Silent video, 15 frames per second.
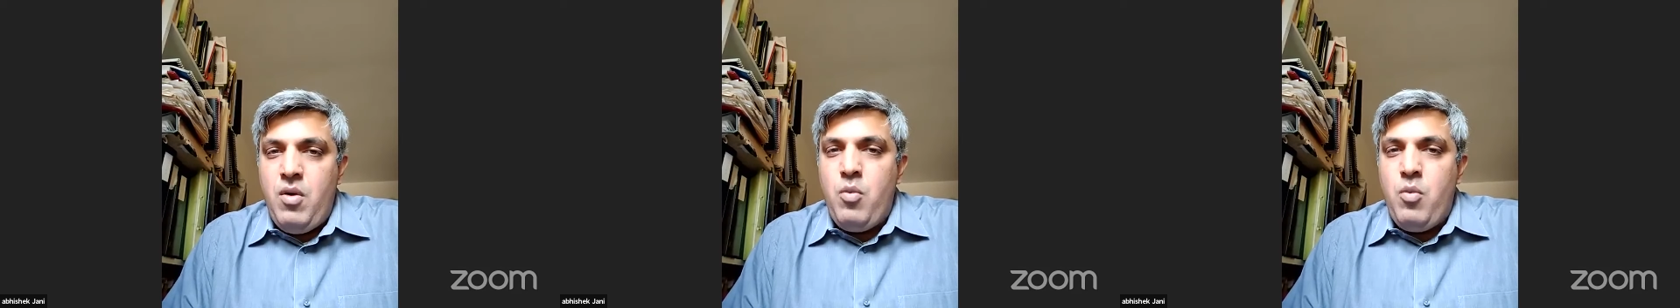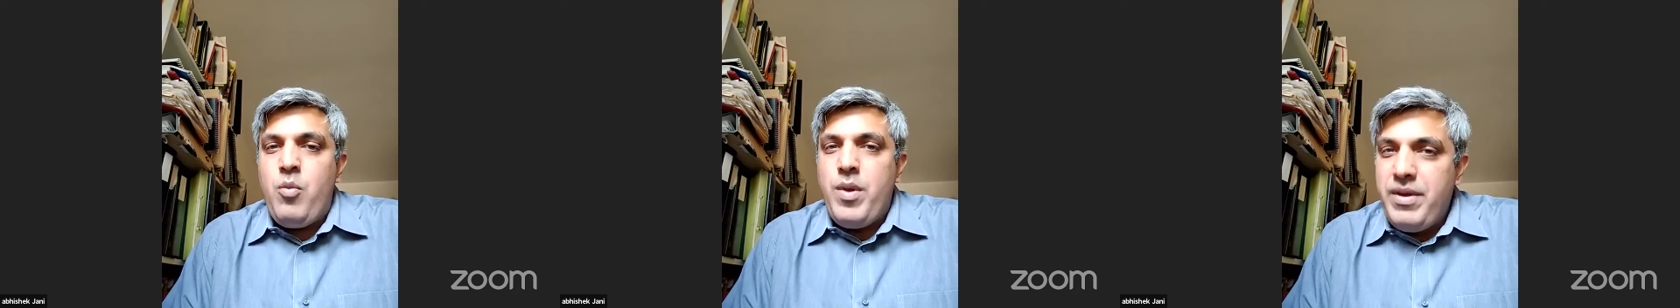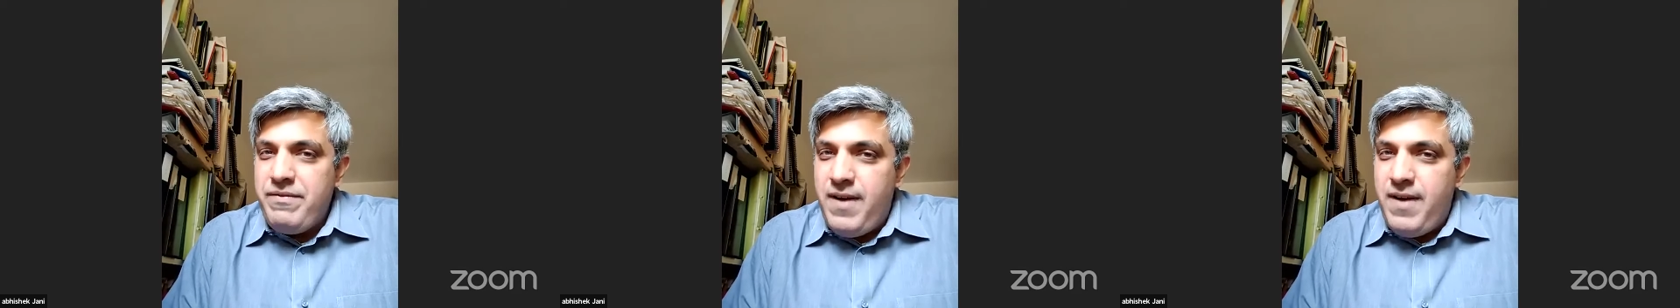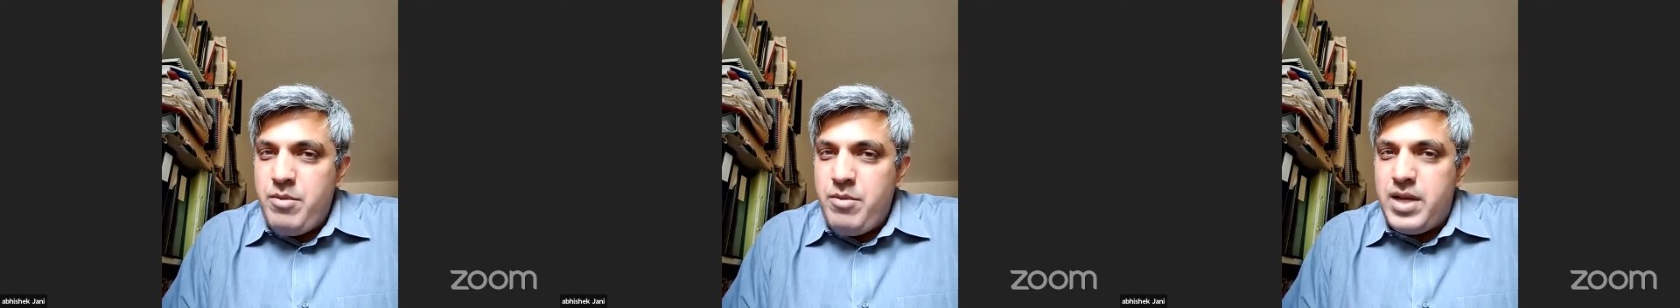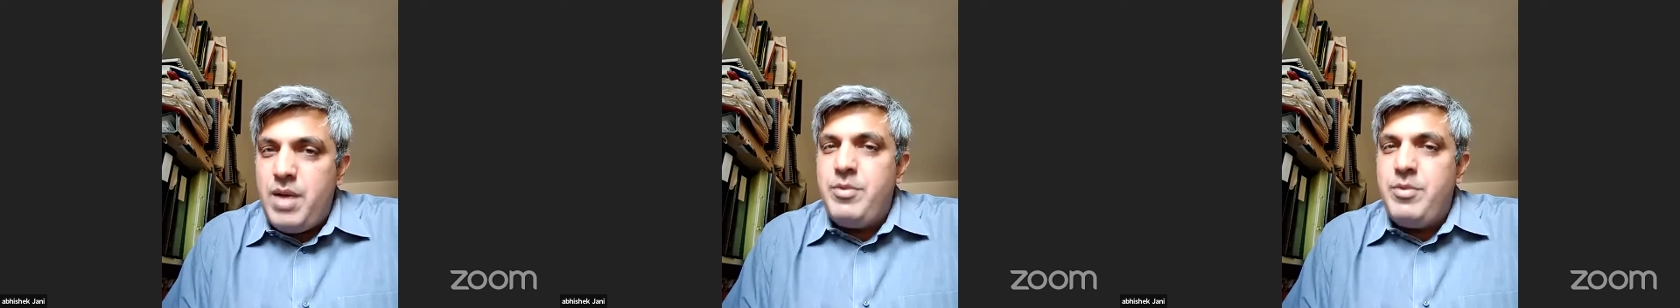women
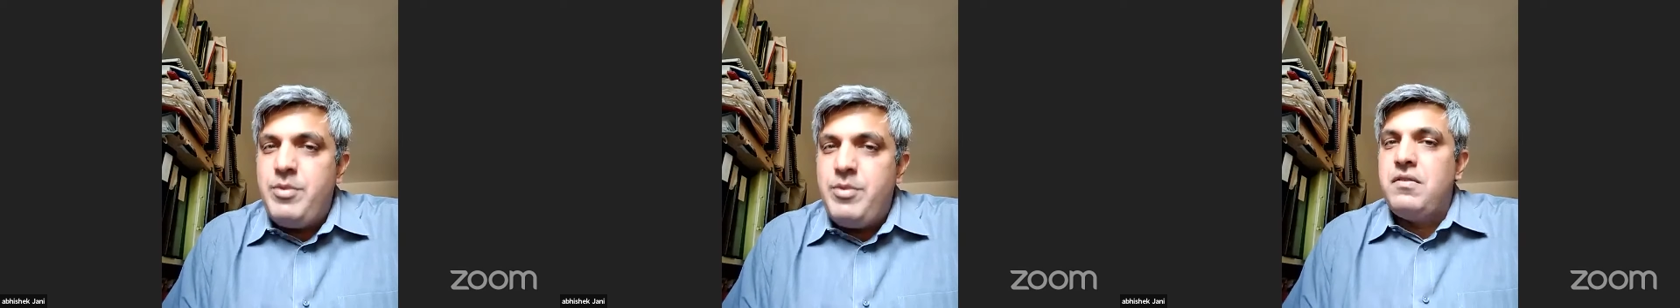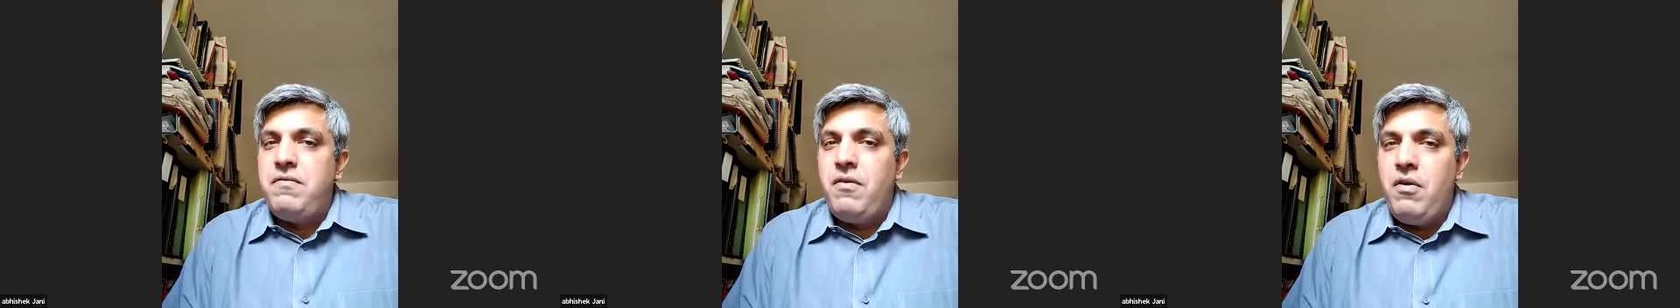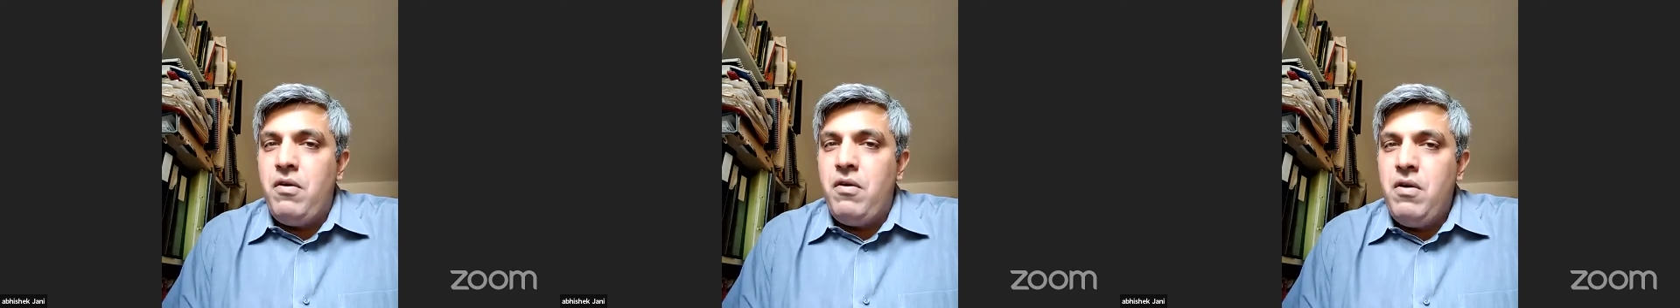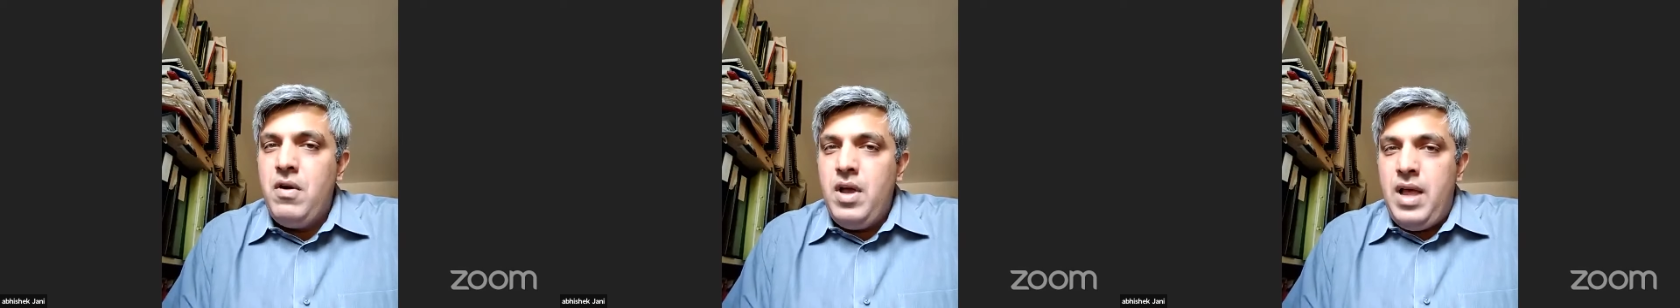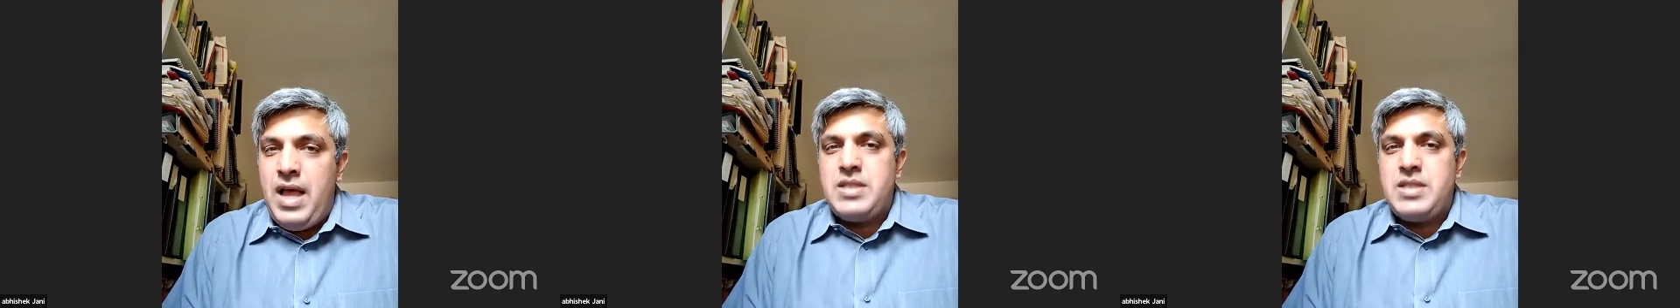farmer coming to the fore
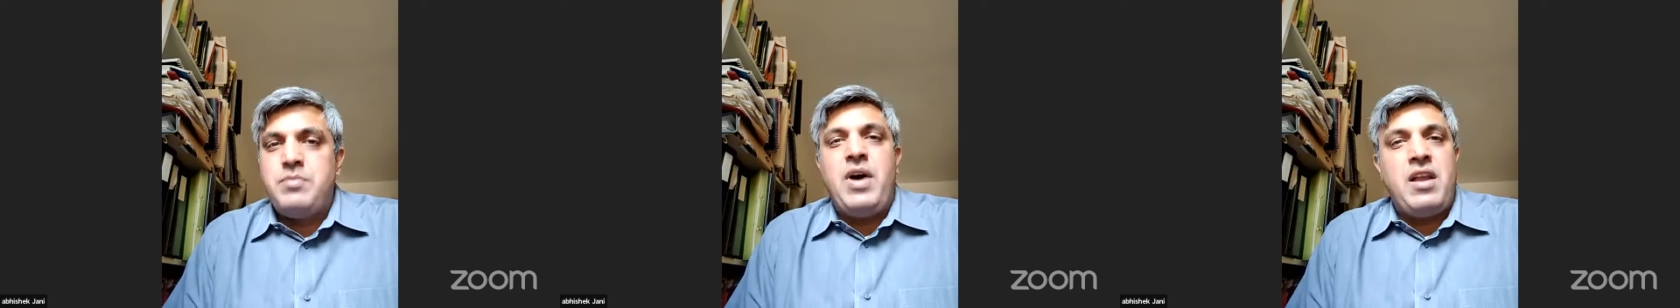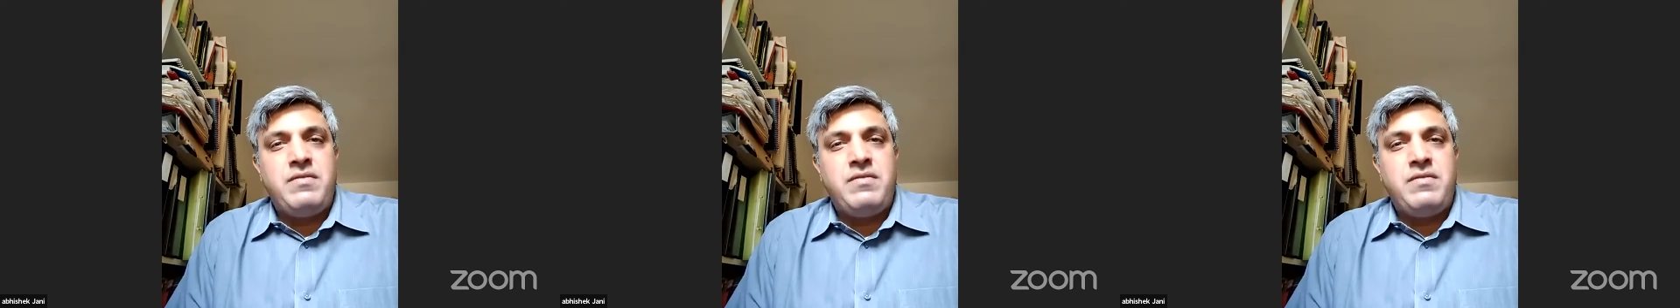as a part